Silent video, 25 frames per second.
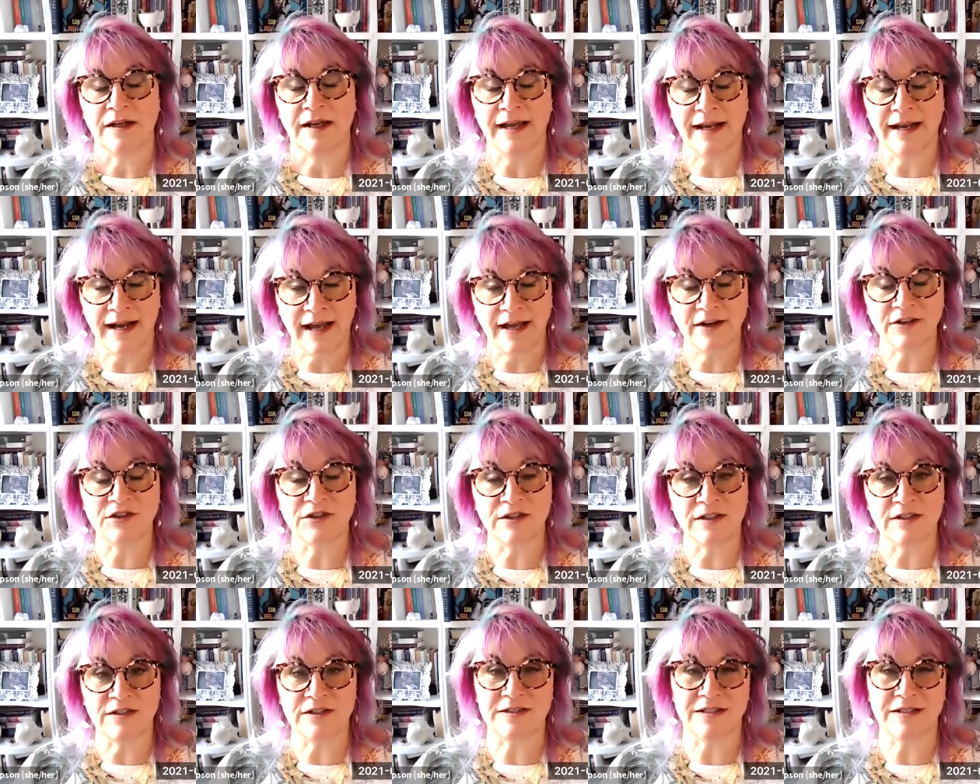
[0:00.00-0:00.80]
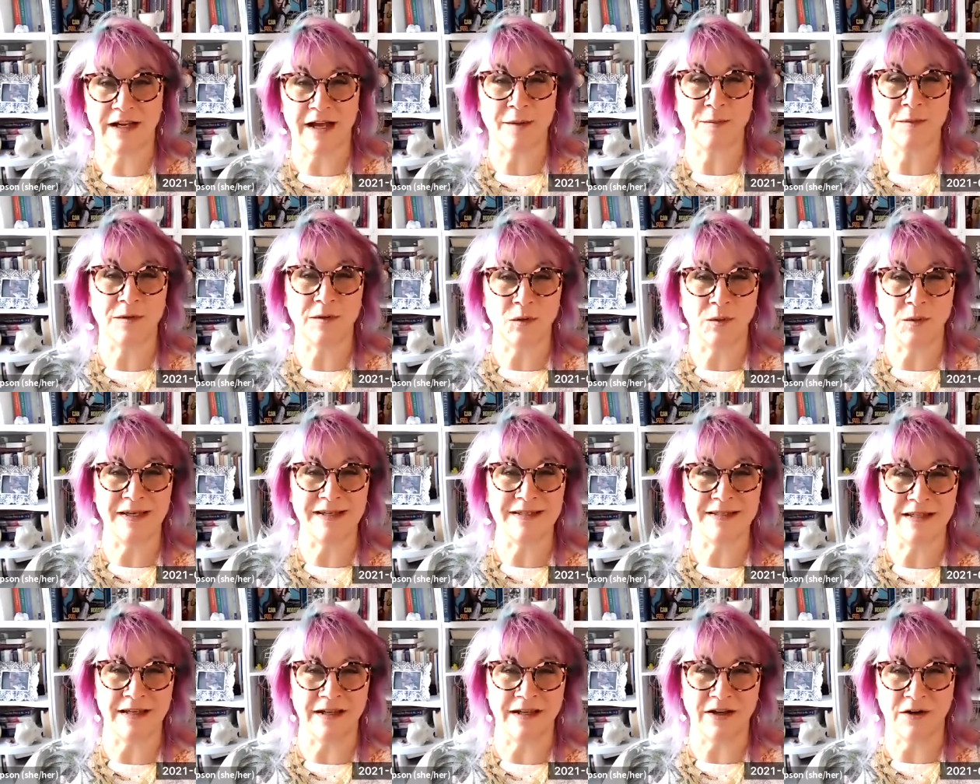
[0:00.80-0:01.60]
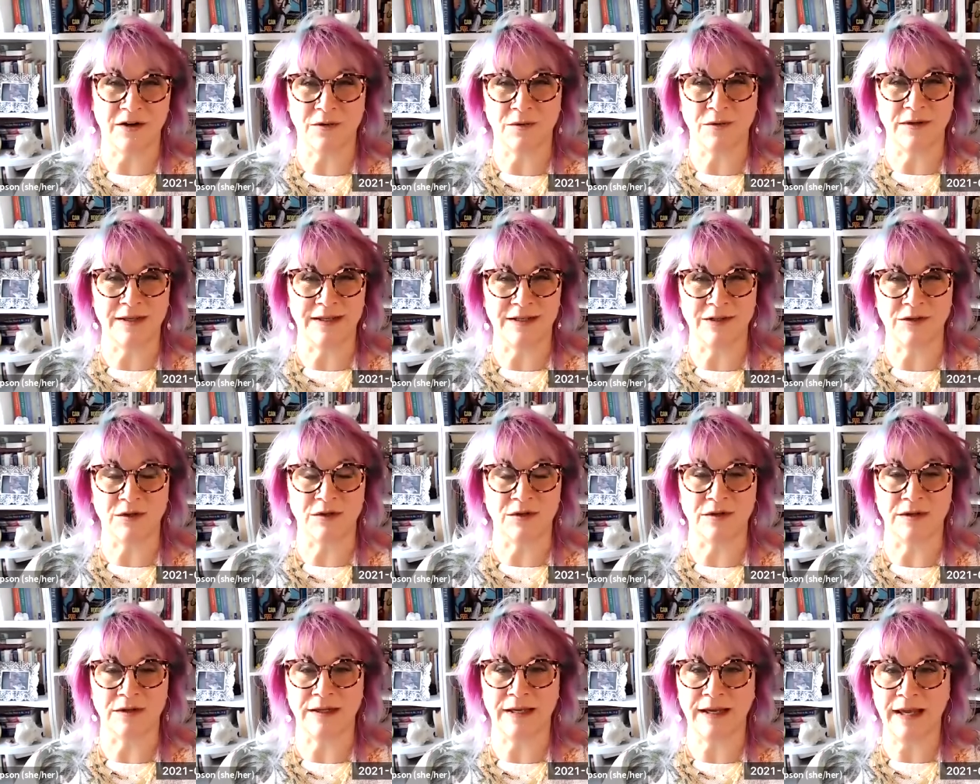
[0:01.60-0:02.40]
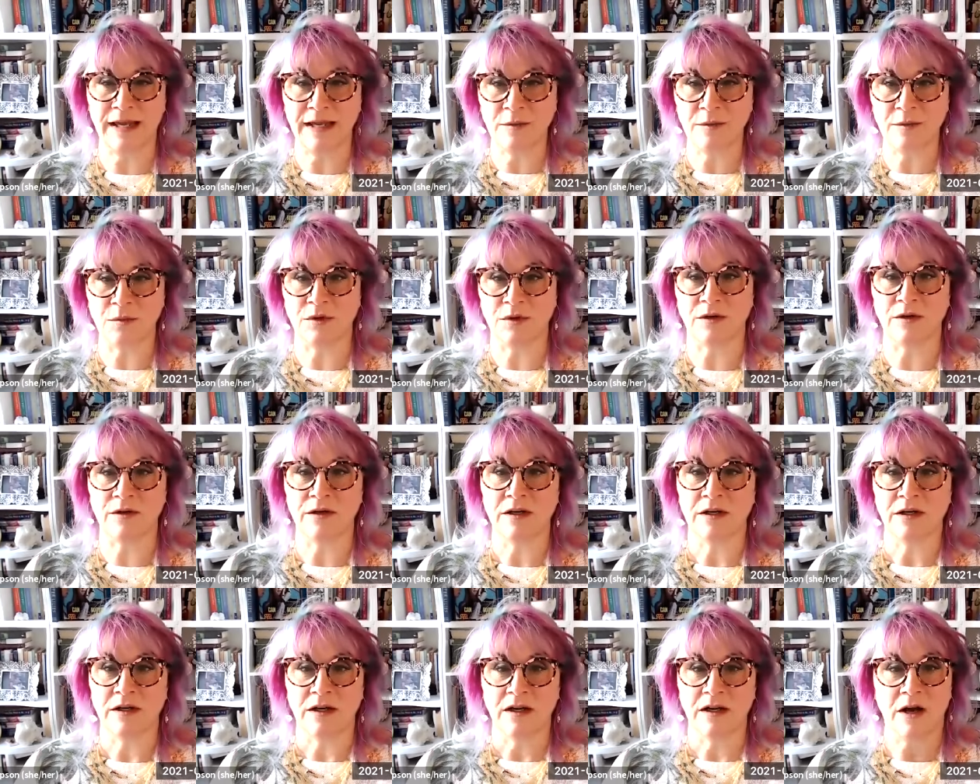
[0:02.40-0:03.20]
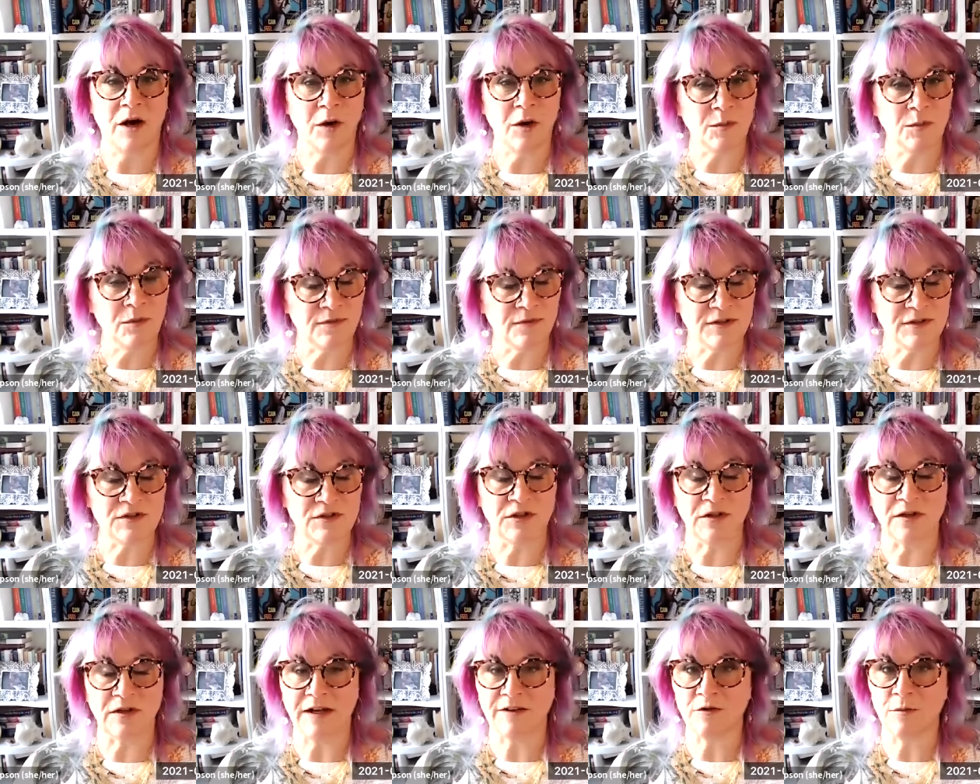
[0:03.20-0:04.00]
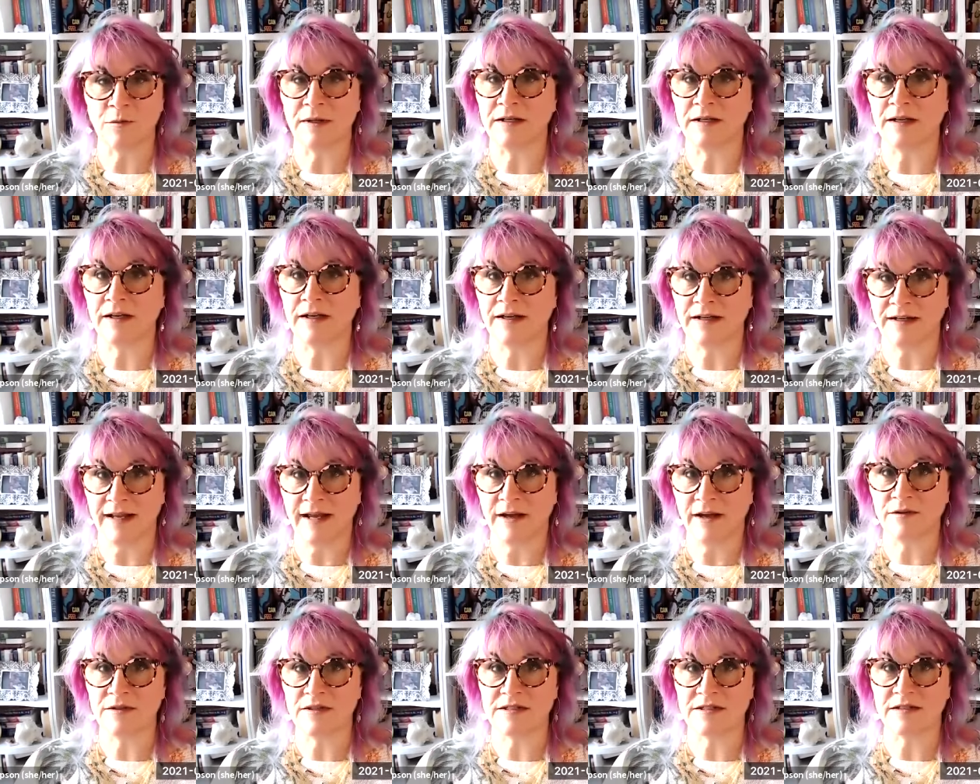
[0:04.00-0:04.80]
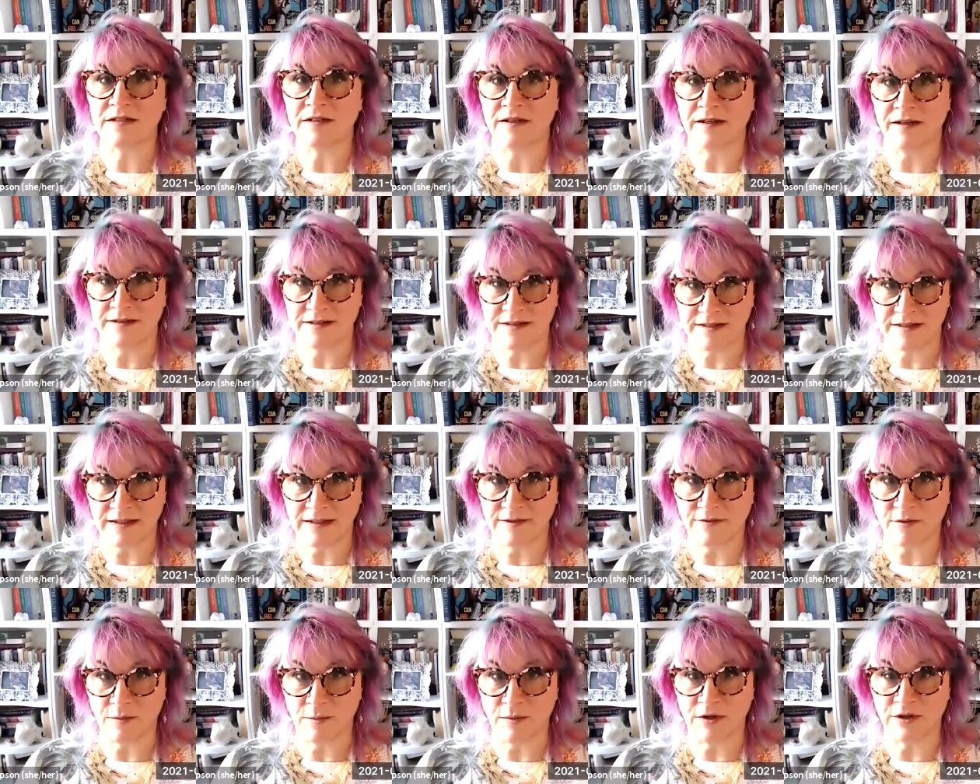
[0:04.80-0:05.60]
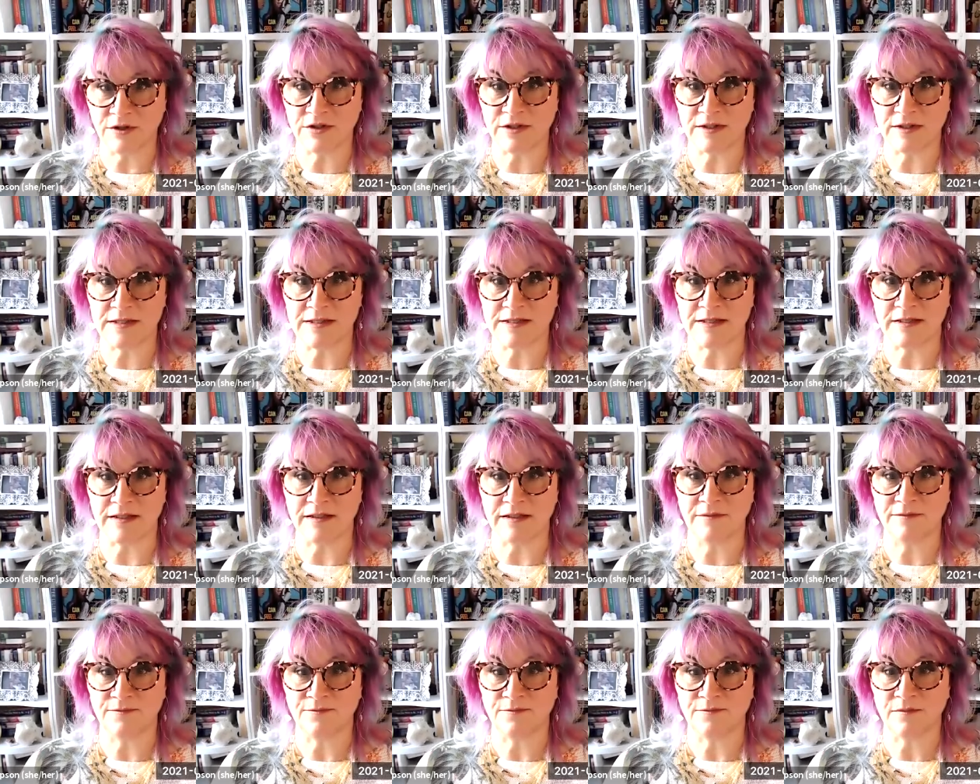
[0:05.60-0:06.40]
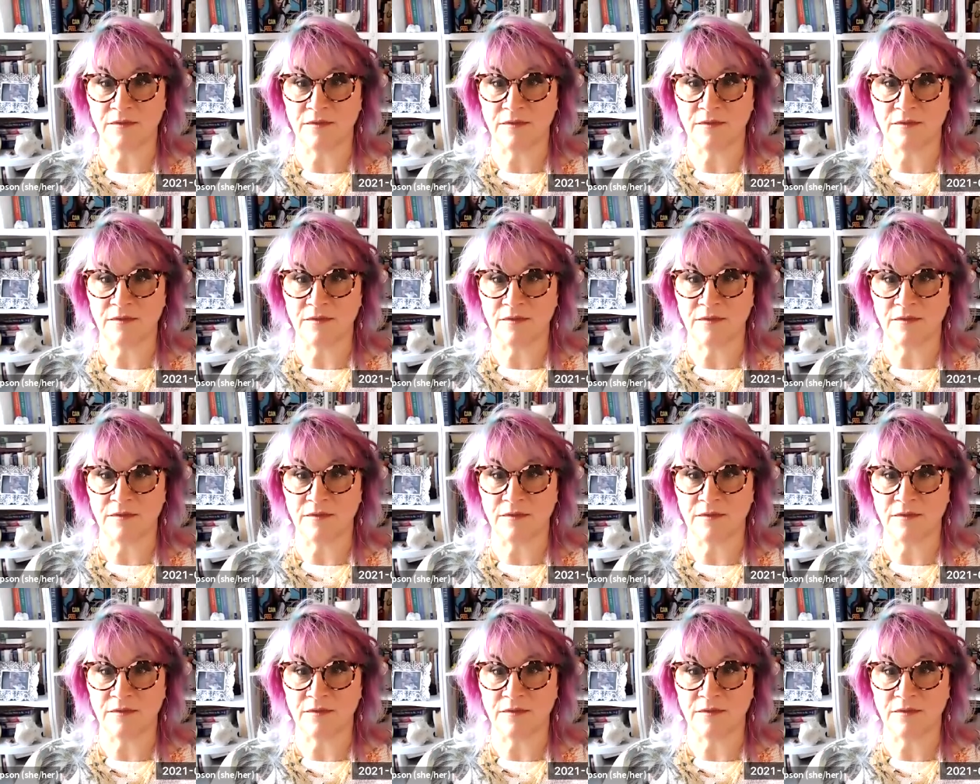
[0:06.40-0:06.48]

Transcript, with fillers: And actually just a couple of weeks ago in early April, our provincial government announced a state of emergency